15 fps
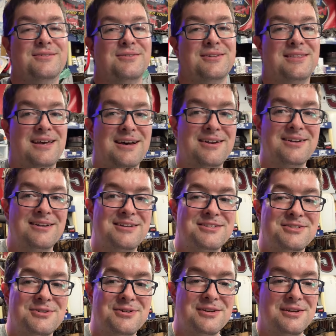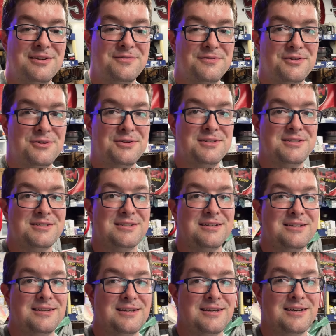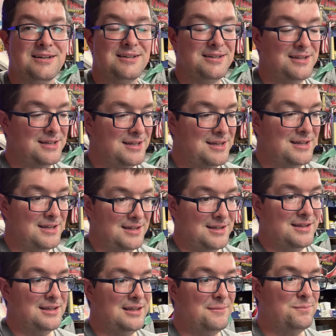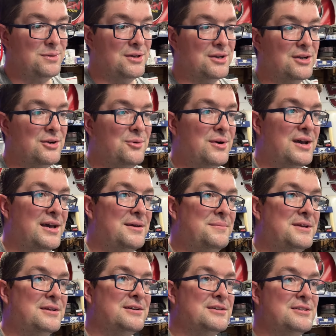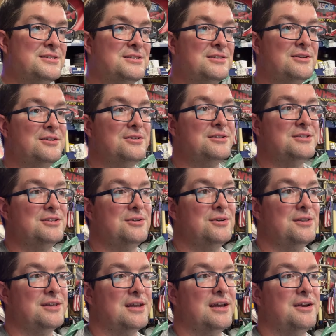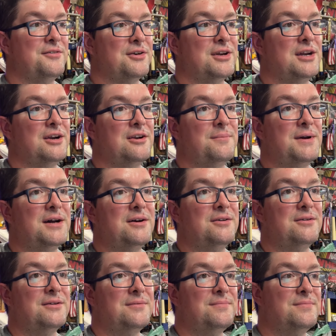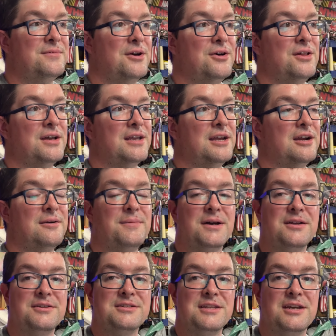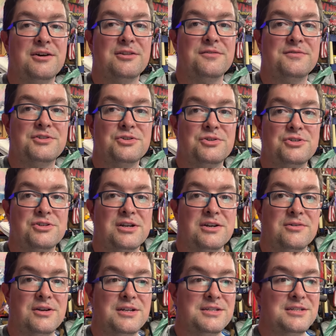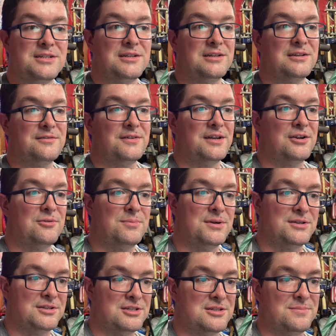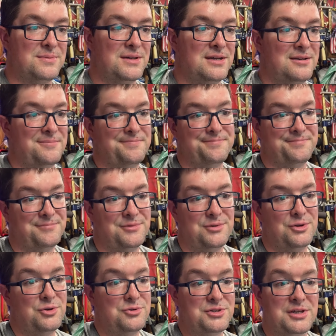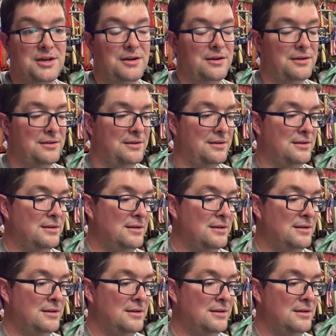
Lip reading: without any sort of influence, and keep plugging away, because, you know, this is the only thing I ever cared about, and all I care about is the health of short track racing, and if I don't participate, who's gonna? And